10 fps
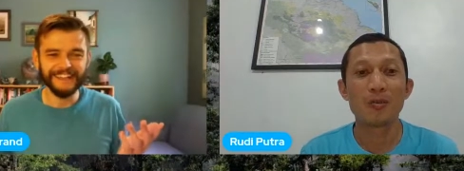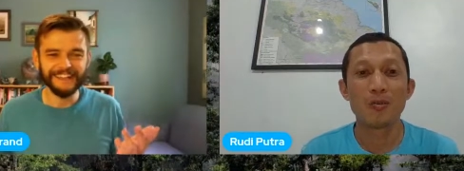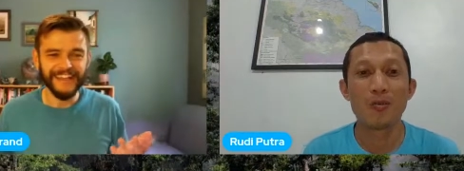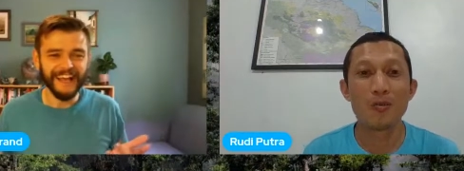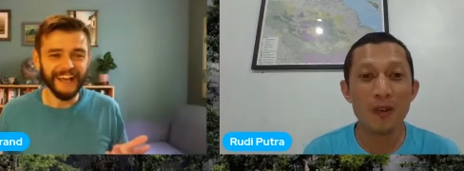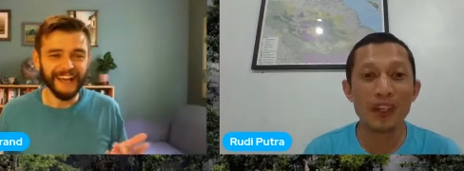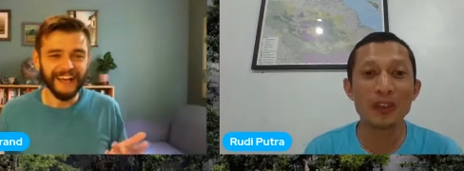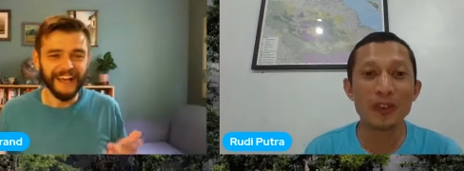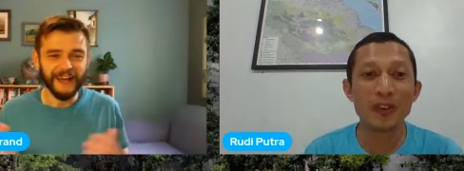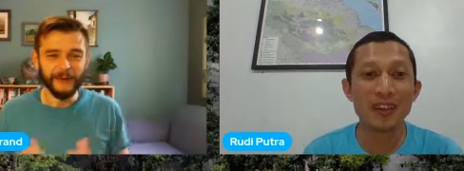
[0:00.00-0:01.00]

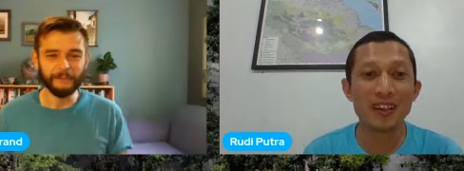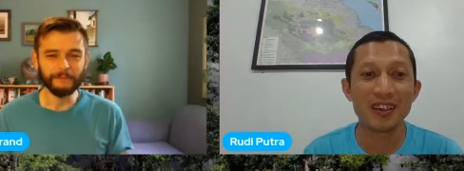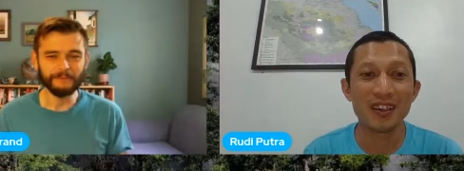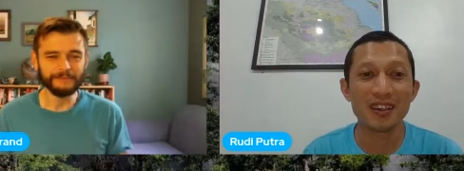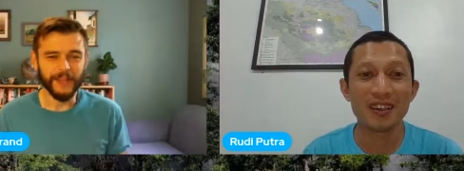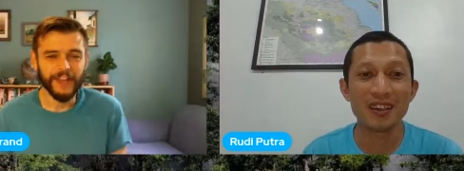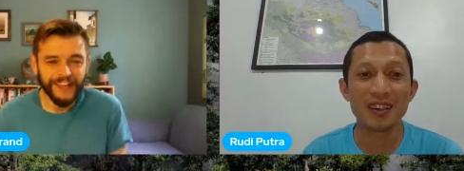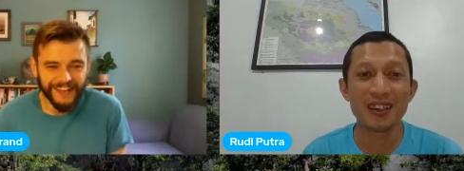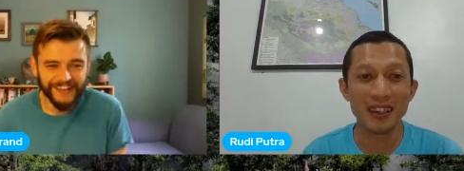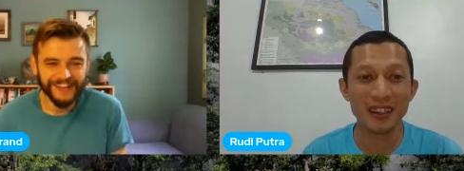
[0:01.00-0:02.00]
Speaker 1: working together
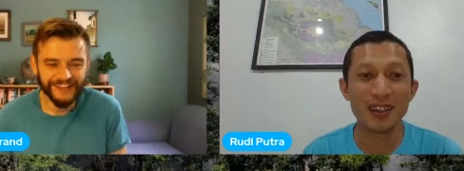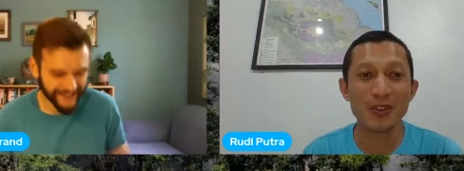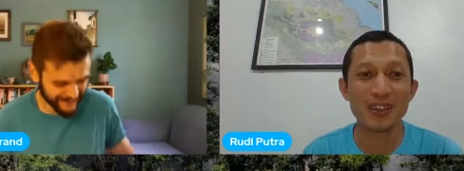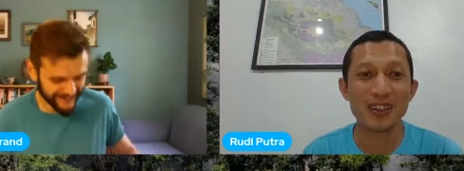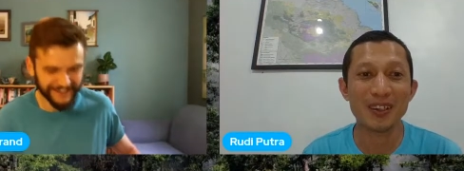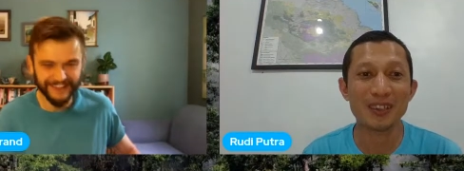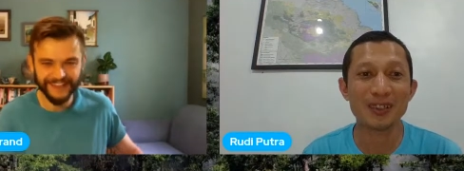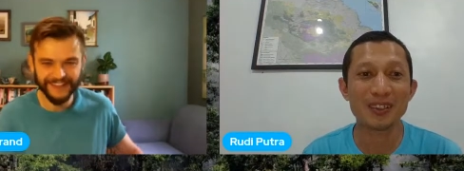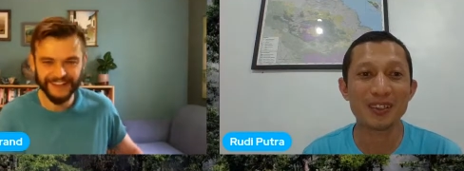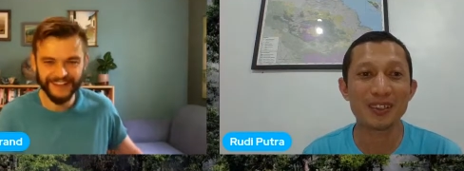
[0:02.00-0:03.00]
in the Leuser
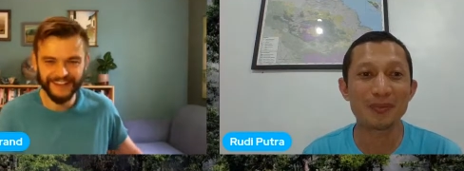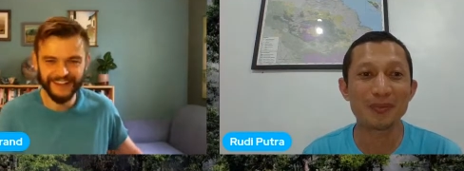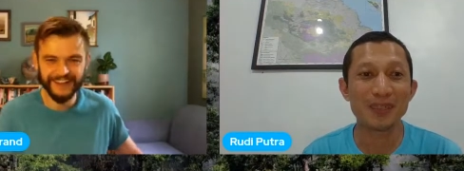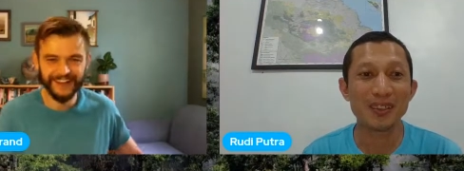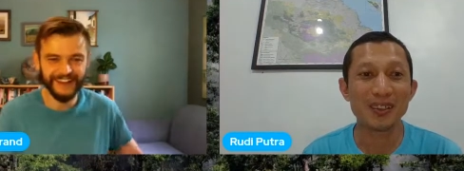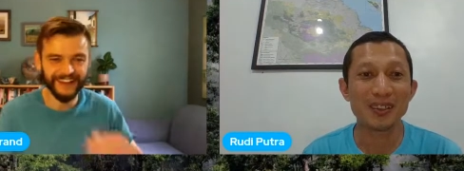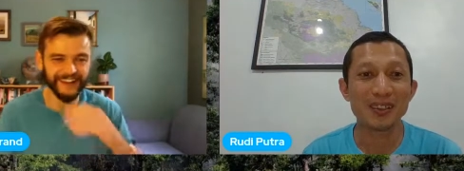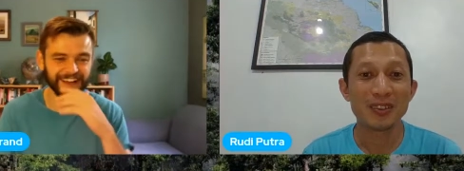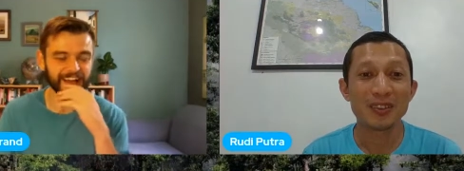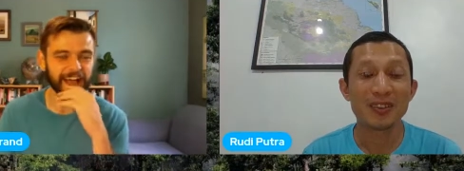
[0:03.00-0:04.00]
ecosystem.
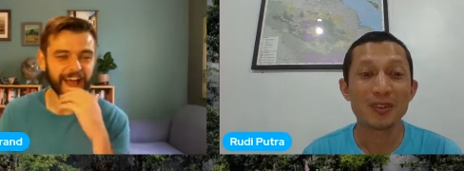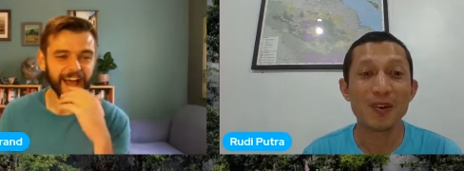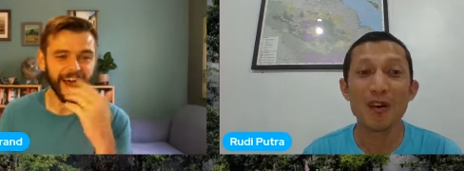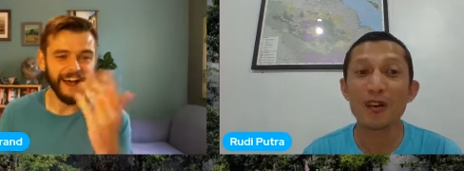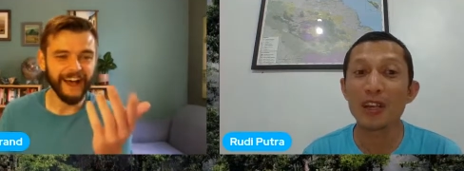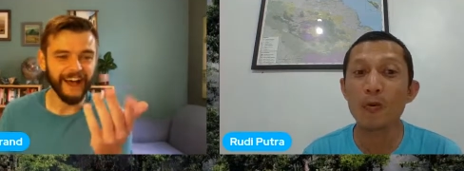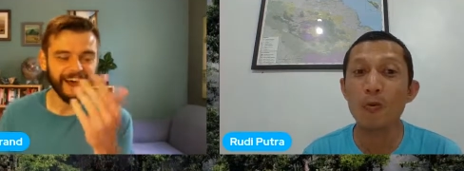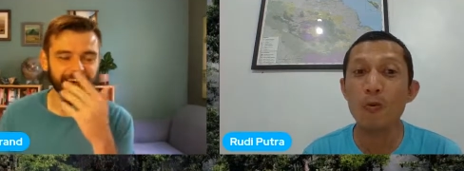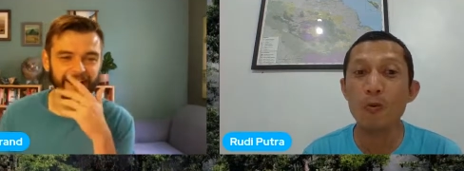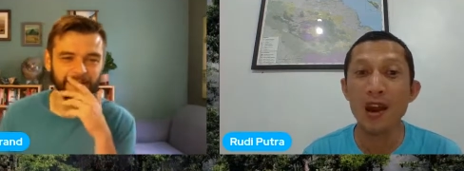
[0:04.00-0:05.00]
So only
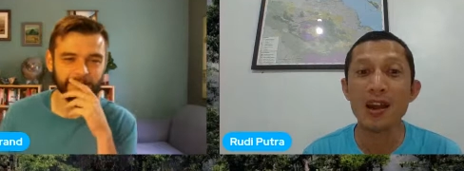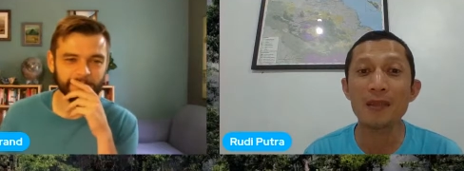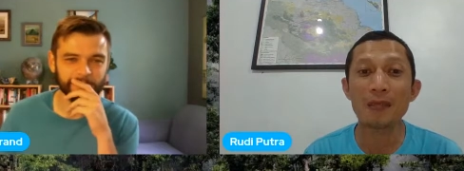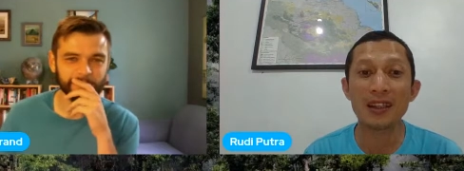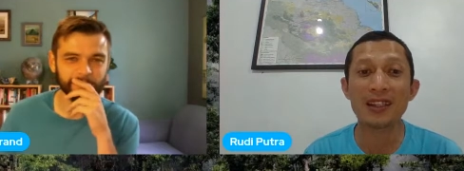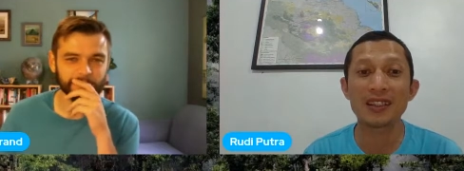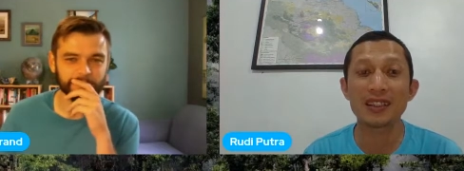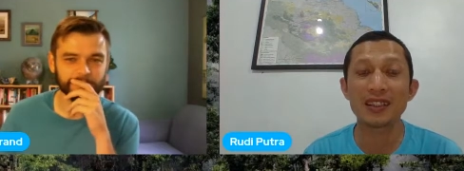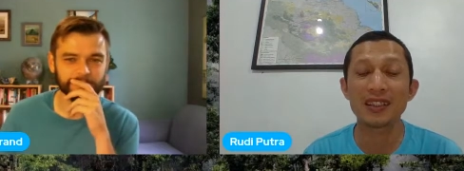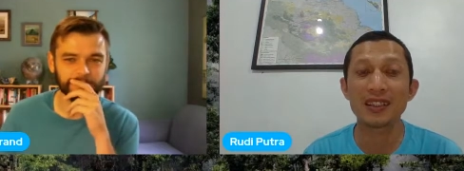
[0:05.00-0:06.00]
one
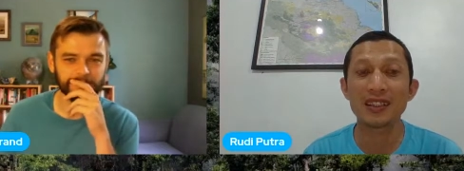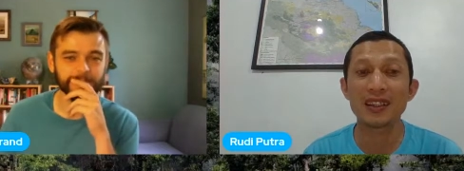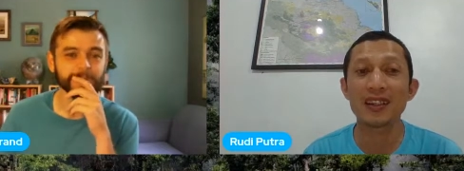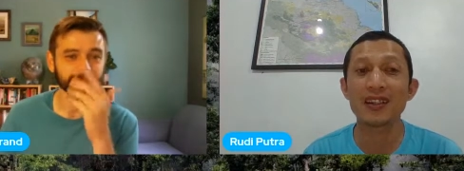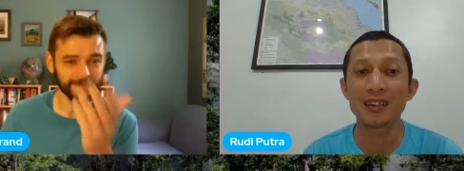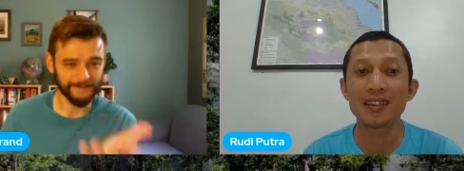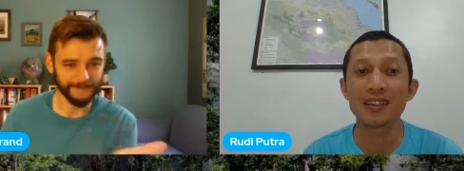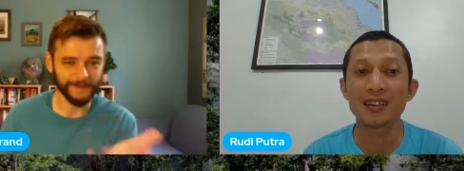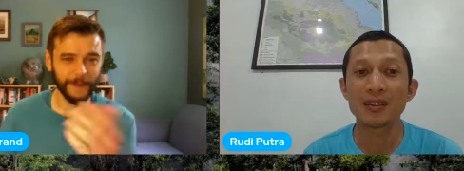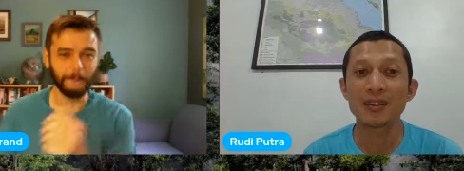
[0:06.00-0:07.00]
place in the
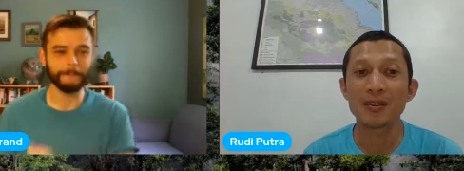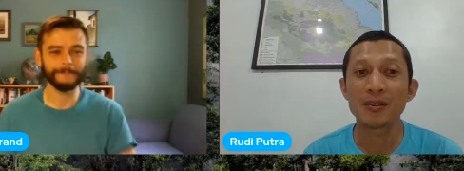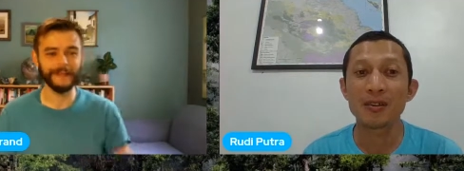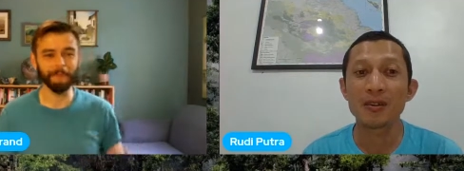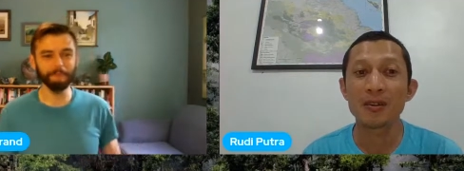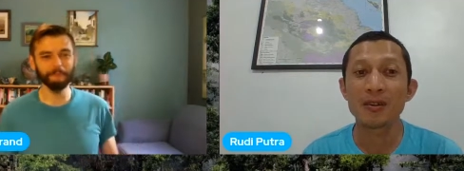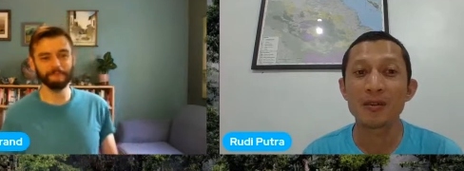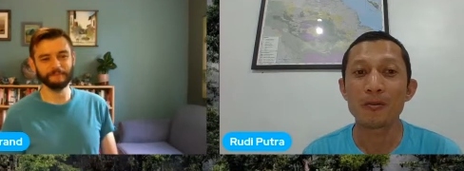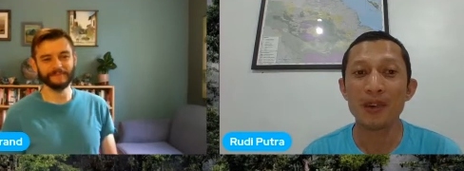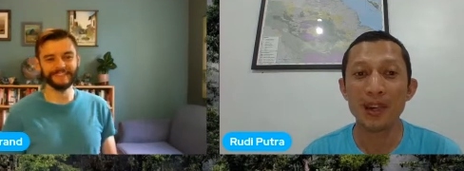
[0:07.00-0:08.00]
earth
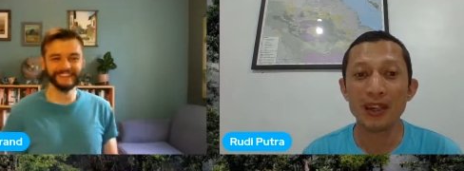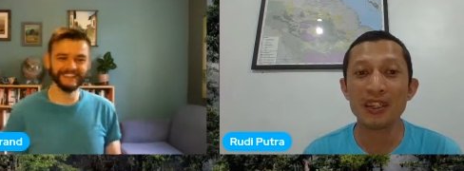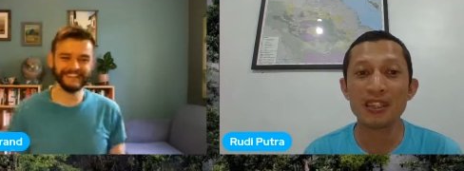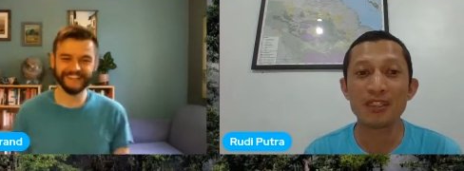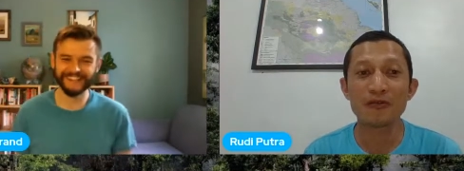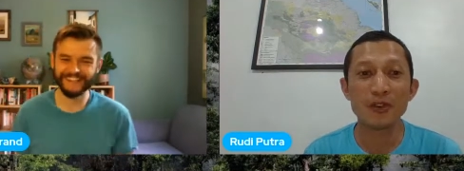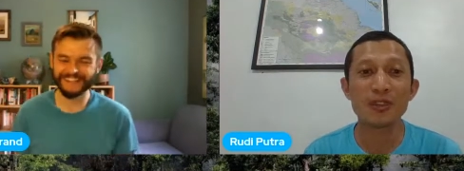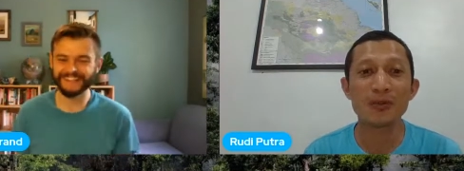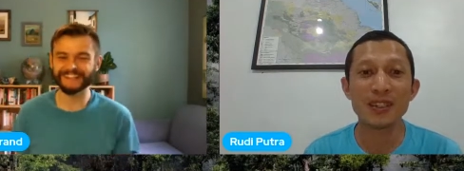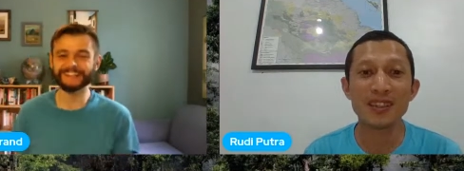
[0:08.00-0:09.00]
where these four
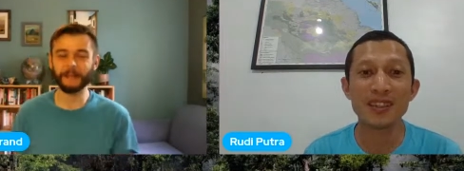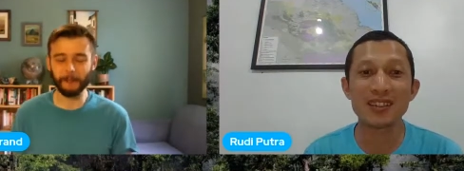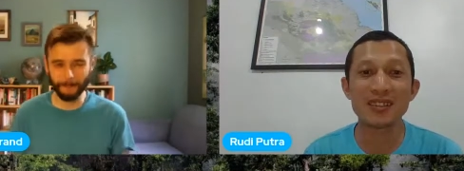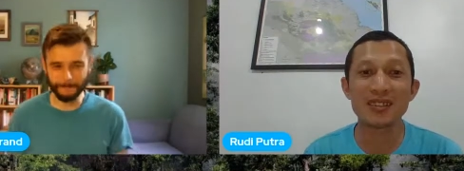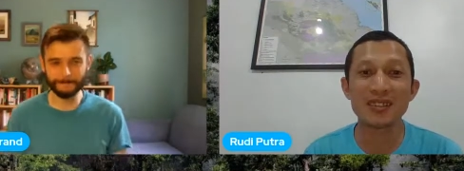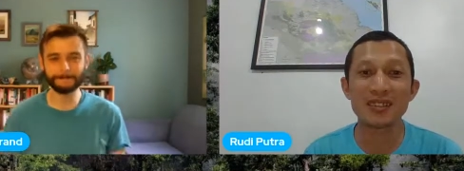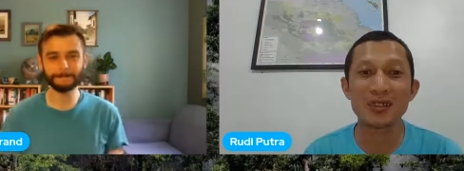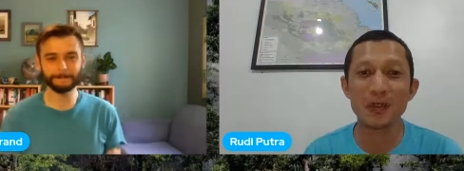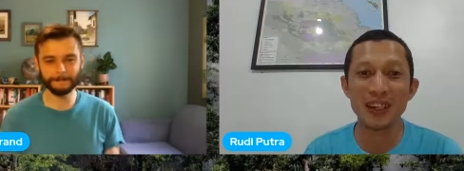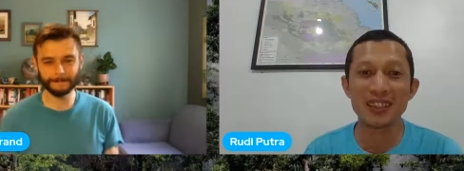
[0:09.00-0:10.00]
species
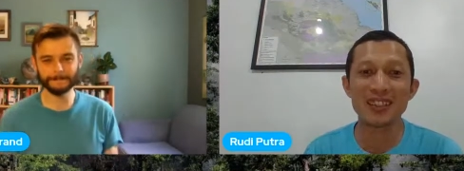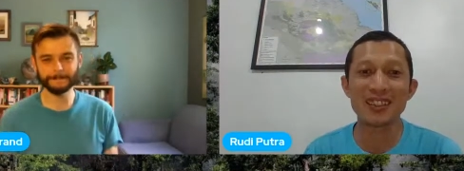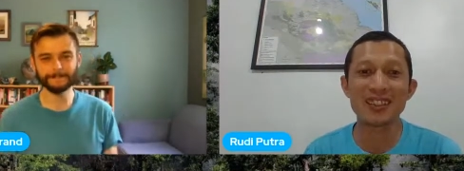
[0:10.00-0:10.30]
coexist